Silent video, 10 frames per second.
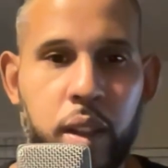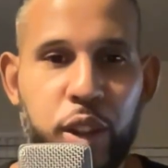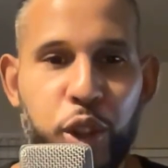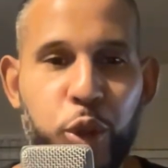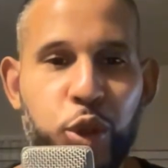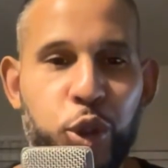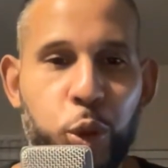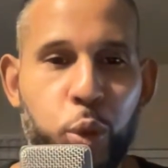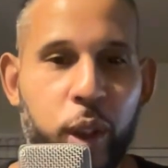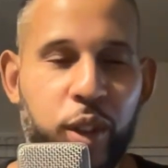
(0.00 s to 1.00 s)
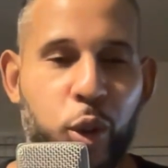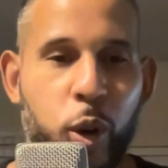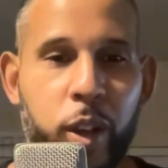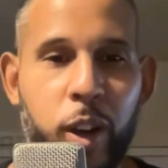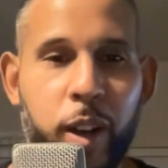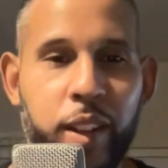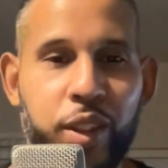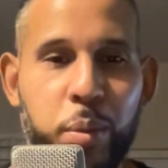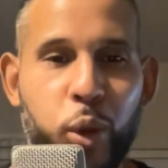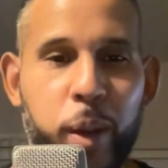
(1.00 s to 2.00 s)
YouTube, what's going on? It's
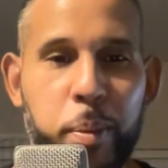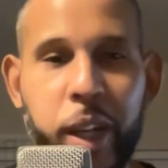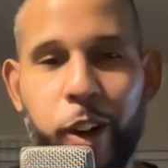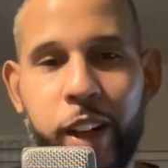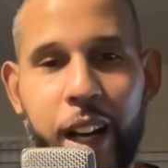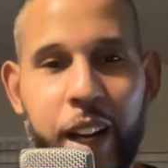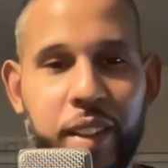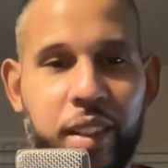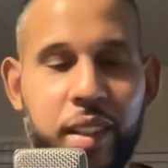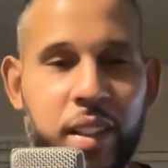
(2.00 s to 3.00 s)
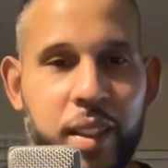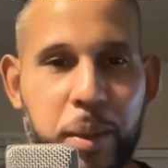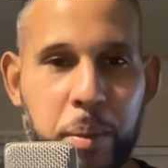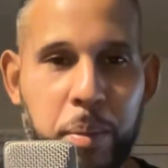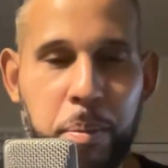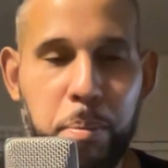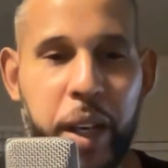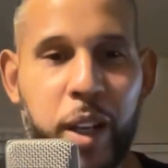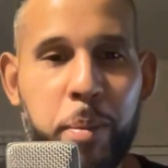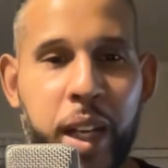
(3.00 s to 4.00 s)
your boy Paradox.
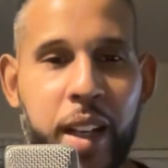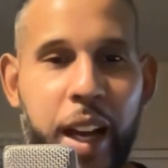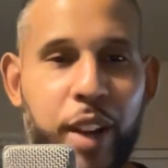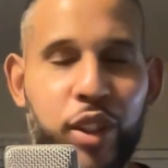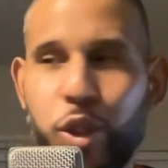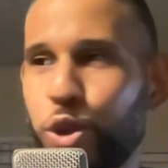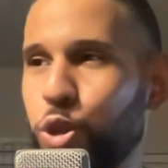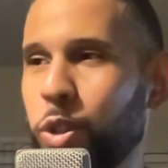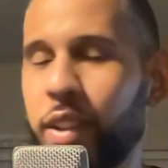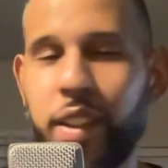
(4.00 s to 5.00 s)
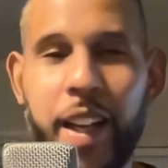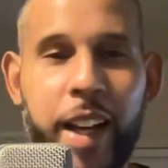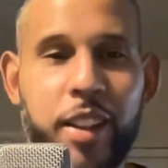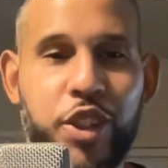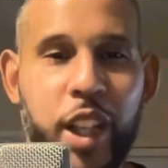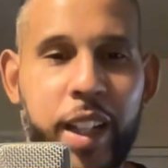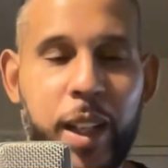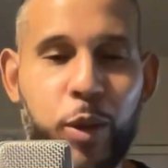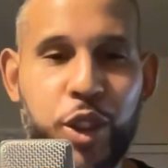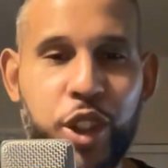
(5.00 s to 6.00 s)
Been a minute as usual. Decided to check
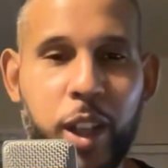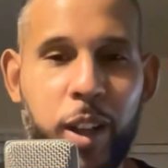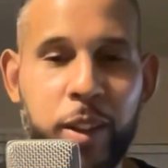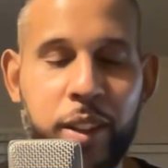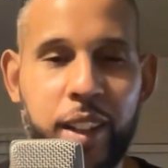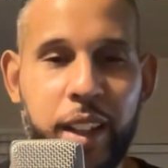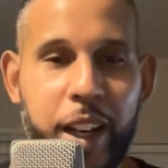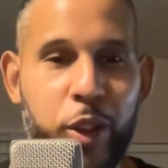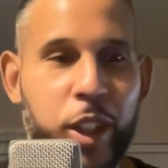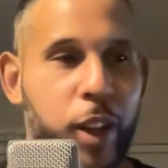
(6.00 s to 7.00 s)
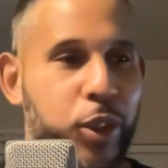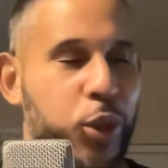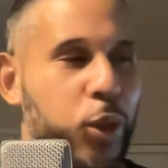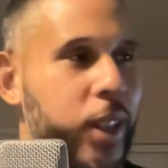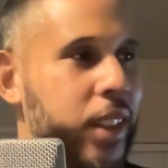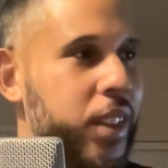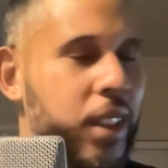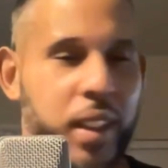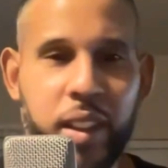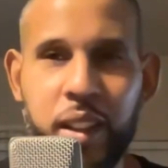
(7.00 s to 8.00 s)
in with y'all, seeing how y'all doing.
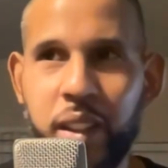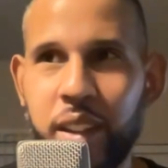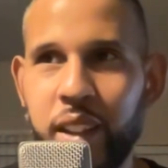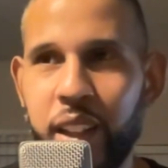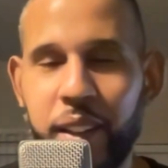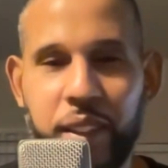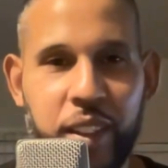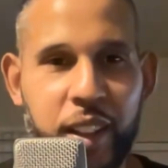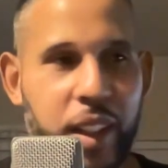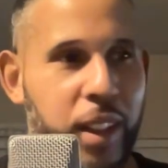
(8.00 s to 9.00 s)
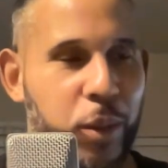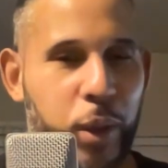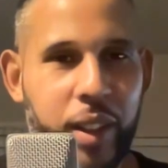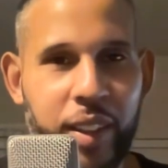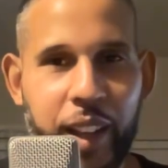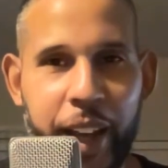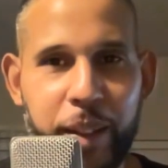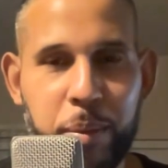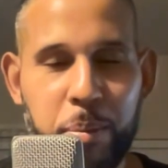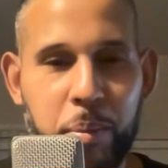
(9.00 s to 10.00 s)
It's what is it like?
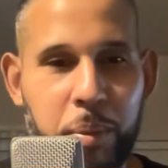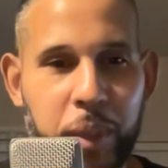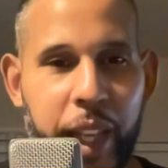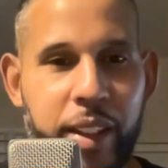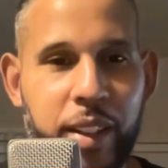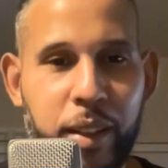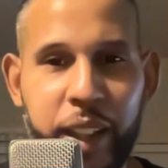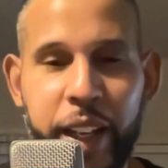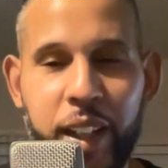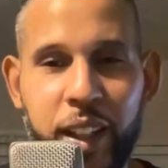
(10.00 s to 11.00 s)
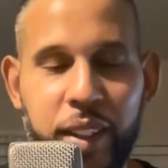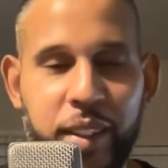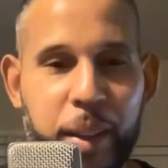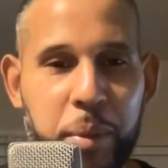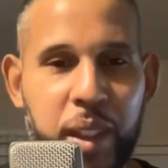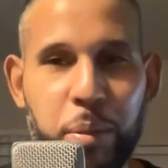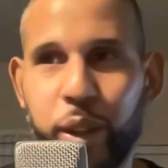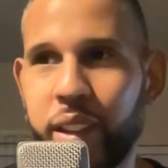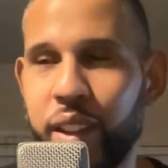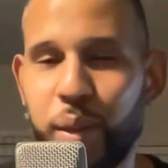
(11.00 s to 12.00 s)
Late September
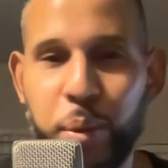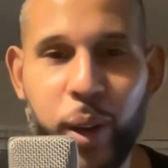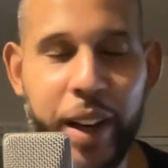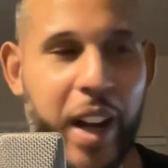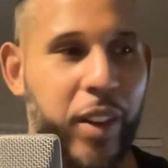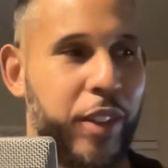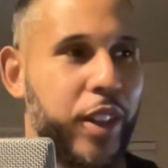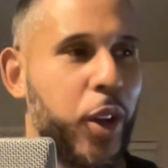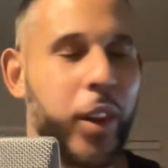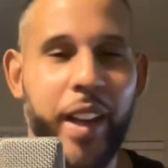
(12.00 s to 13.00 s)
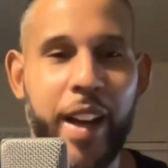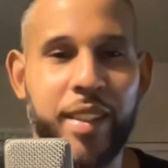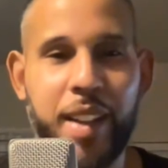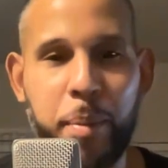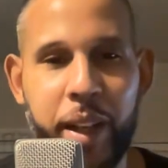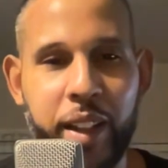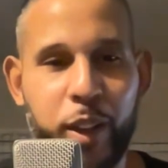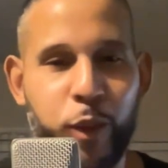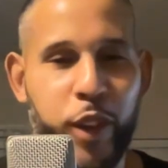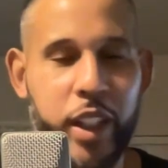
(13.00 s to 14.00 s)
at this point. I don't even know the last time I did
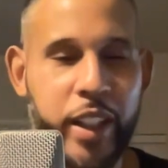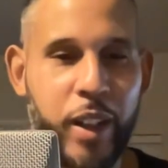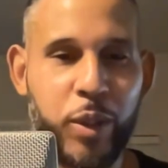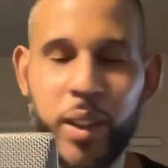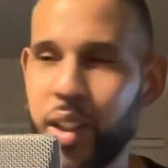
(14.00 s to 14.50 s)
a video.